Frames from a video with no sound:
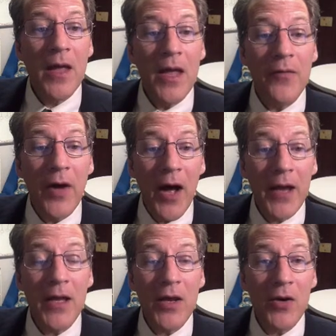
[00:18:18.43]
If
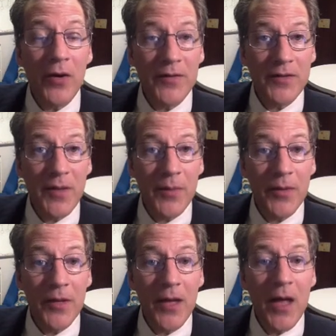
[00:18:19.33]
I hear of
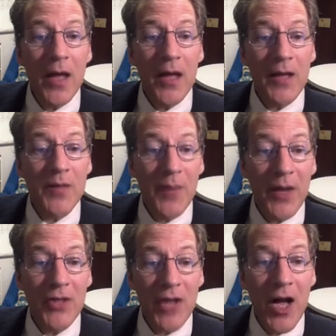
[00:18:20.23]
something, it's
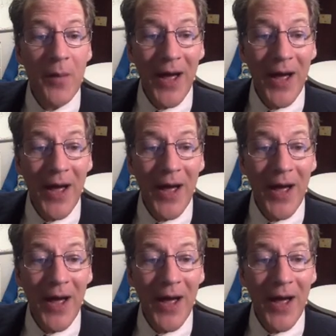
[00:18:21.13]
my job.